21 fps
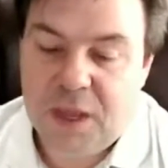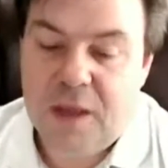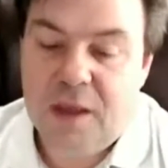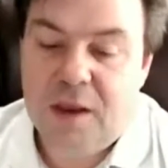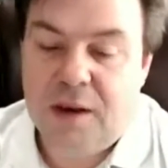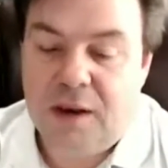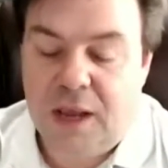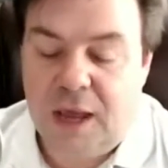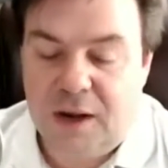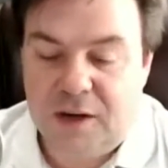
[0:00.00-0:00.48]

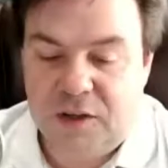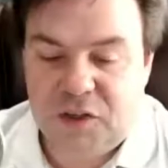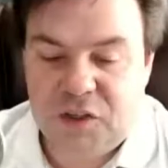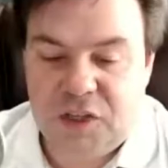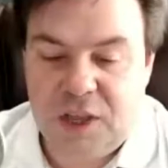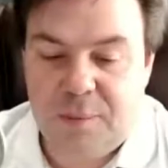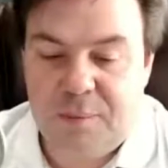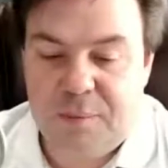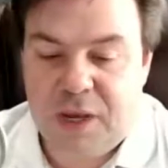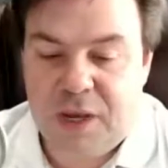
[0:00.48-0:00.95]
Now, to
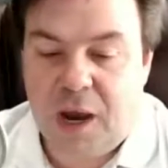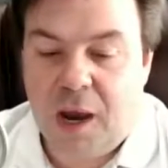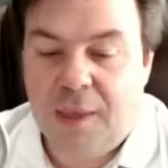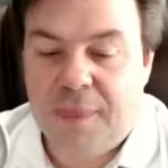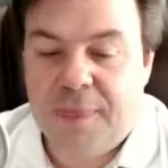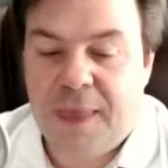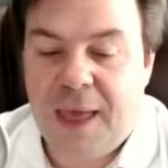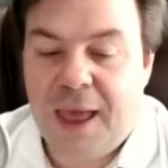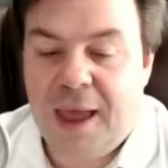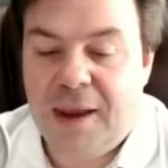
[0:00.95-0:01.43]
step
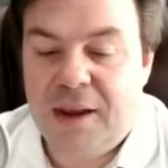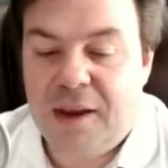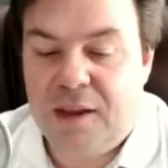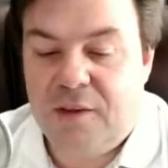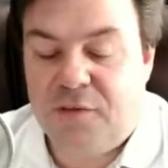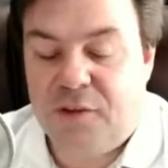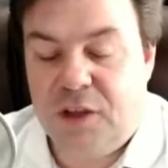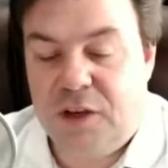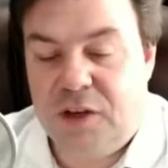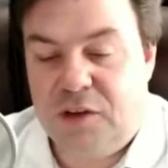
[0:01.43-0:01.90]
beyond that,
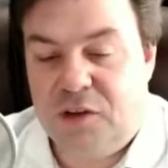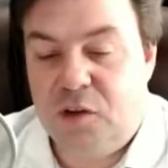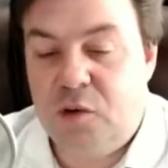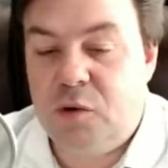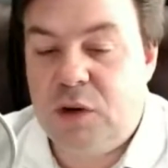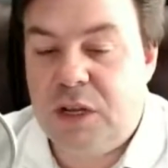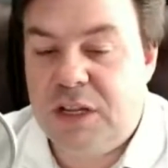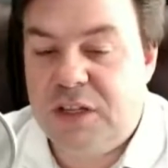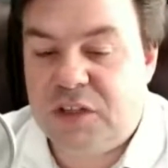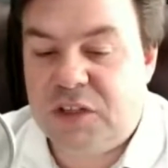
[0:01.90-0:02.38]
if you do
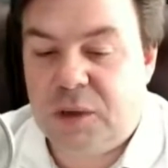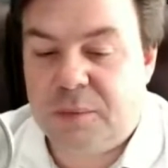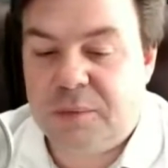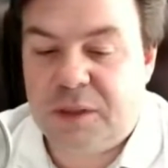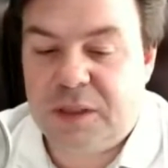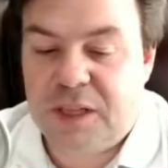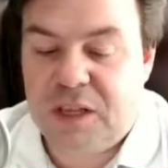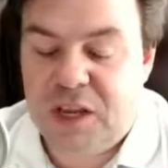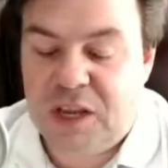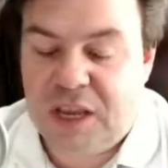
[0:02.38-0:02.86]
need
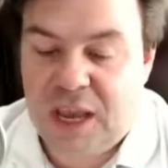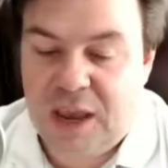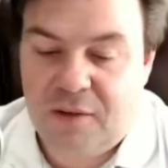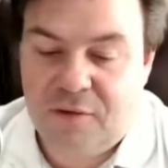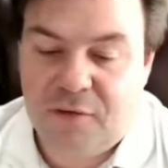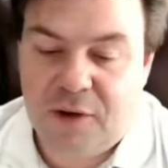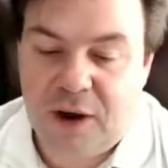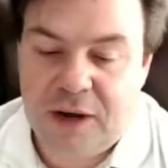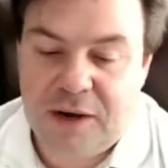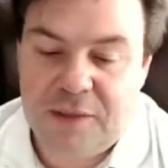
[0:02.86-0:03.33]
something that you can't
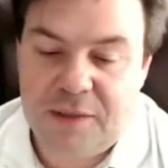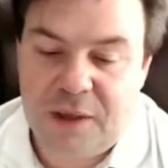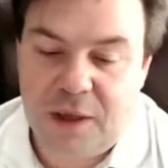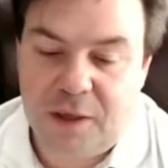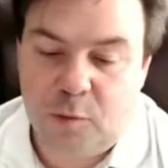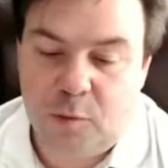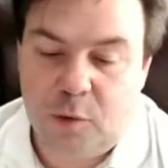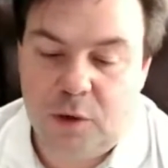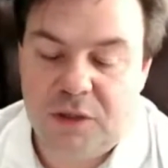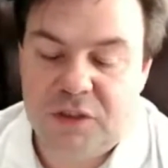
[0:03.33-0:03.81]
find in the
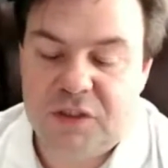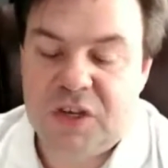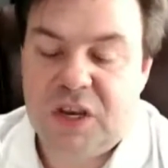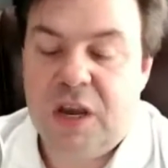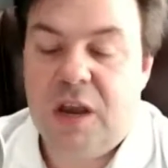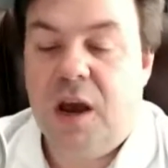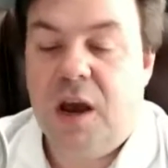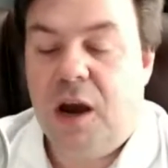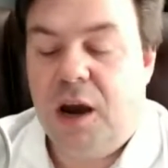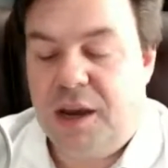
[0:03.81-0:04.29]
other ones,
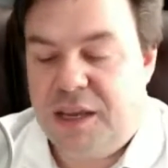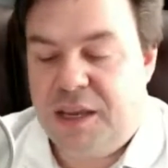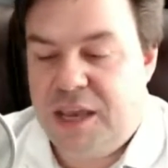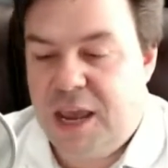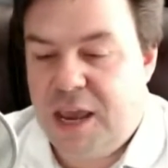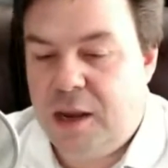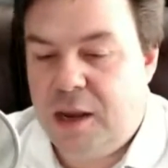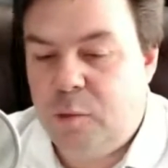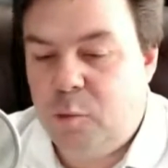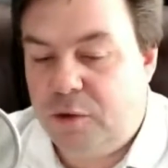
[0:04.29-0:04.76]

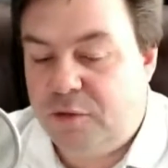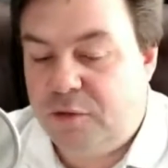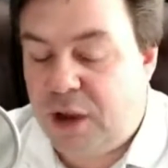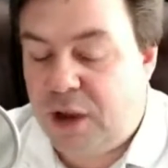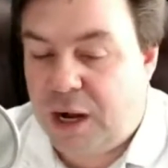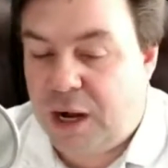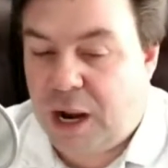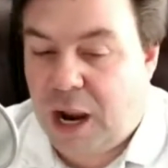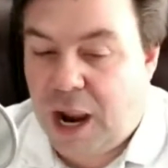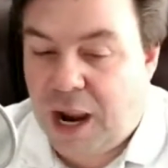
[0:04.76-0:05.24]
again, we've
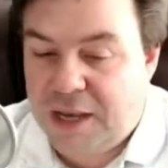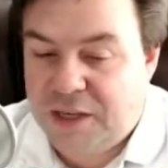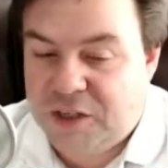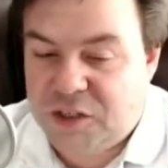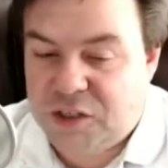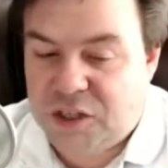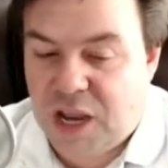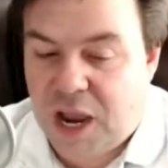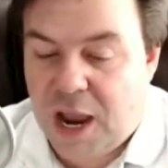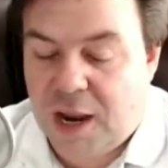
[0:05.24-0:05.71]
got
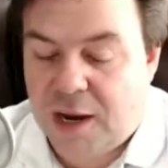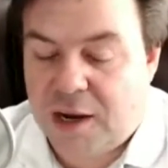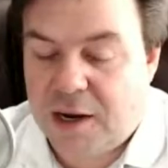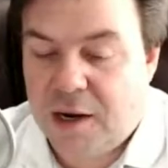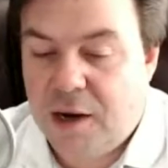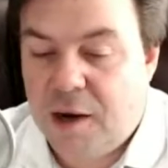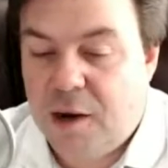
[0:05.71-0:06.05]
iStock.